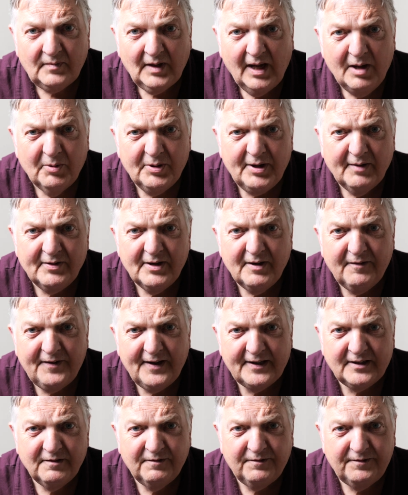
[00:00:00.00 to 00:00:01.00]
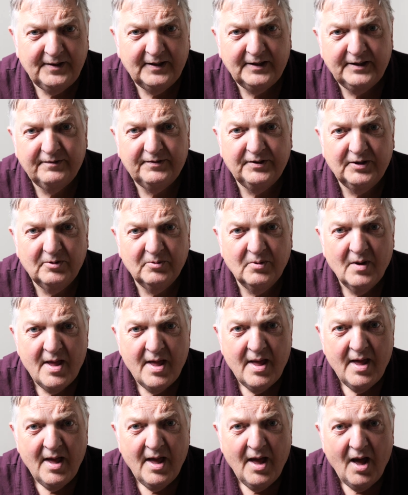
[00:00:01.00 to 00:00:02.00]
it would have an effective field of view
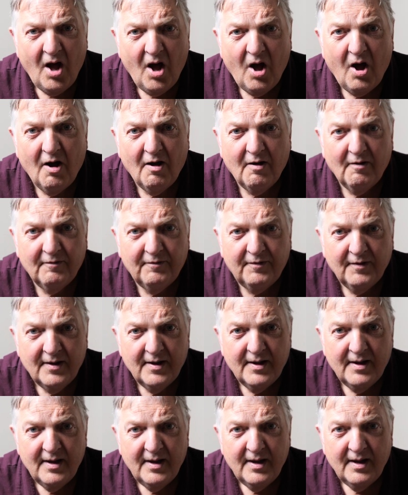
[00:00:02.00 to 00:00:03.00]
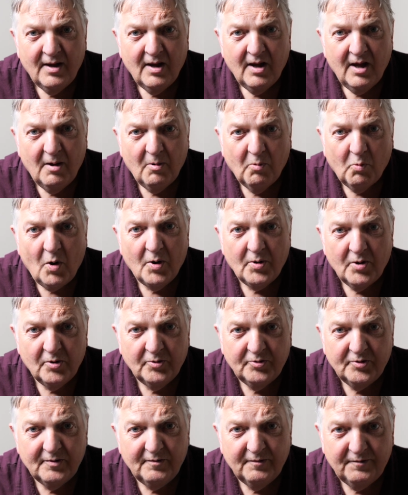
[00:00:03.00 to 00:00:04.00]
of a
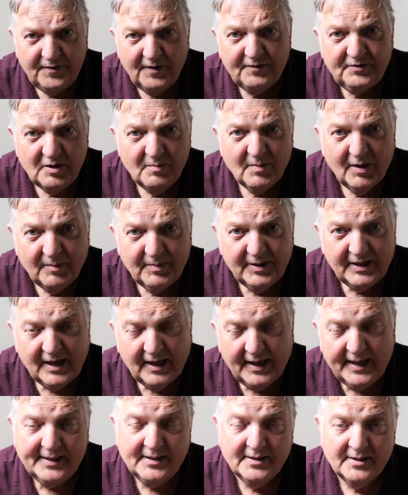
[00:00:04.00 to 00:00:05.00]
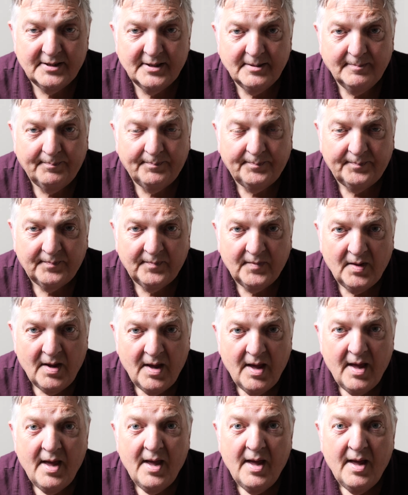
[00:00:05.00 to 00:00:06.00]
150mm lens.
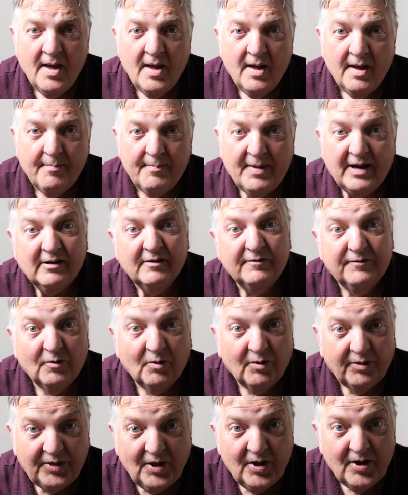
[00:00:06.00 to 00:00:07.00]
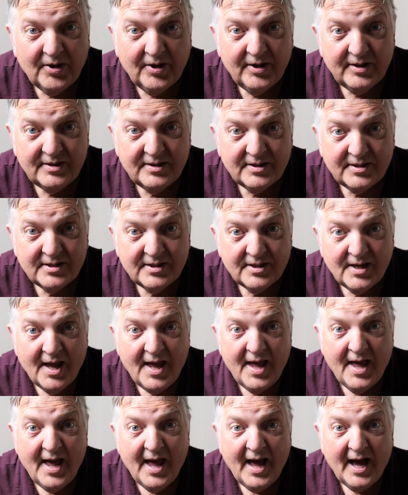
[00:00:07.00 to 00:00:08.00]
Micro Four Thirds
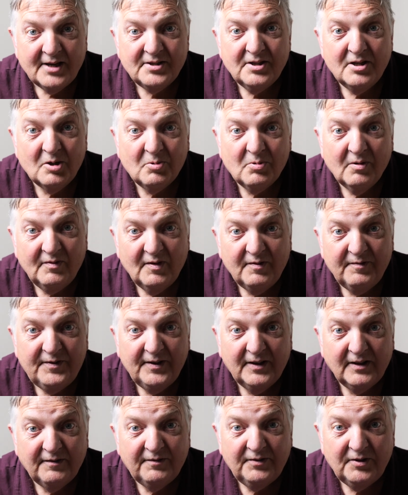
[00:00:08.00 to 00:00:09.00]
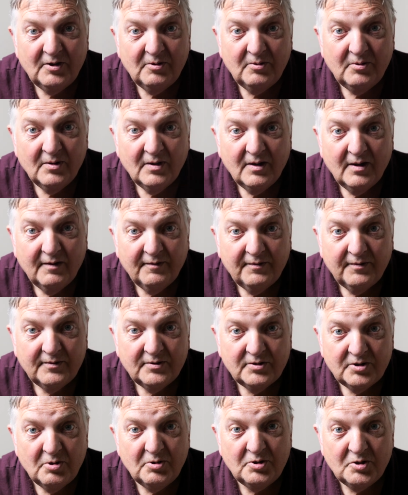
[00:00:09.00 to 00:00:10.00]
has an equivalent field of view of
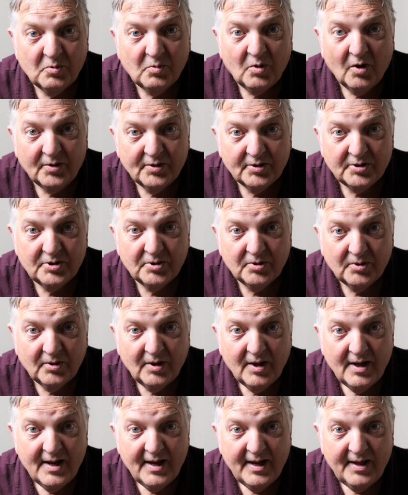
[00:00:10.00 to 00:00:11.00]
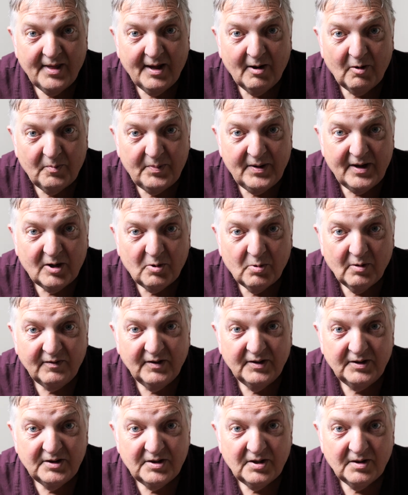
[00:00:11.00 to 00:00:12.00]
2 to 1. So that would be
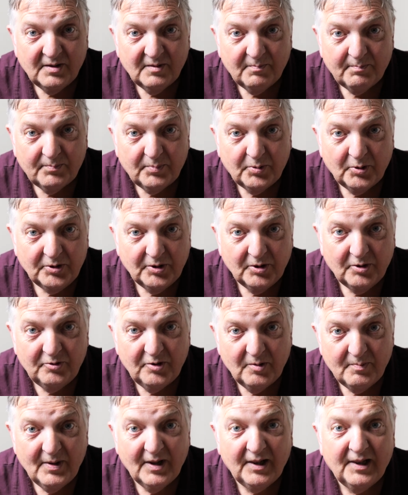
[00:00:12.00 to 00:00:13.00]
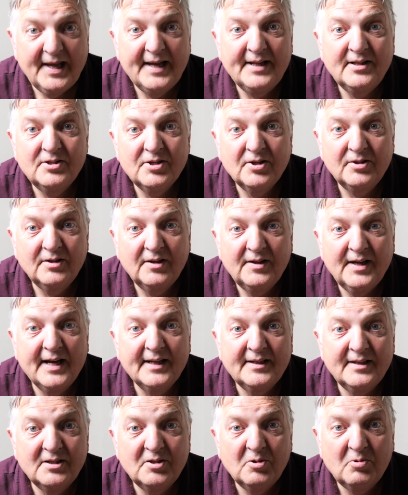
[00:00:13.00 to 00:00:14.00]
equivalent, putting a 100mm lens on
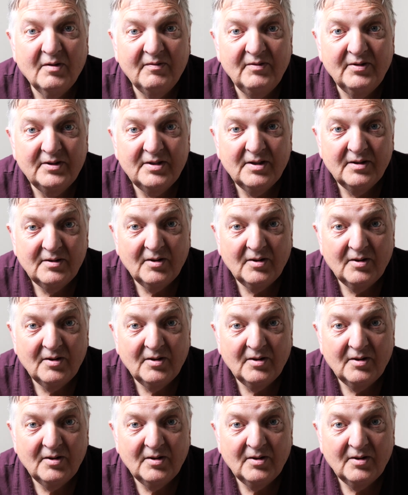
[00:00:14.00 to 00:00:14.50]
that is equivalent